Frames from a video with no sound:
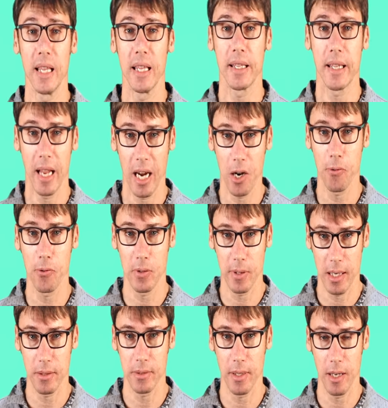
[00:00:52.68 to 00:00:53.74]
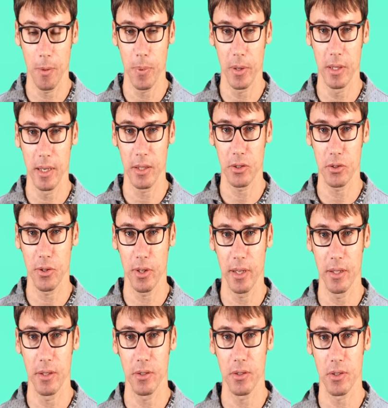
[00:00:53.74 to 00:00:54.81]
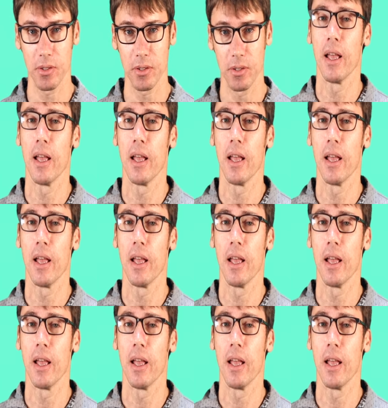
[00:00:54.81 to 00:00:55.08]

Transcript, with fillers: Be careful out there, pedestrians.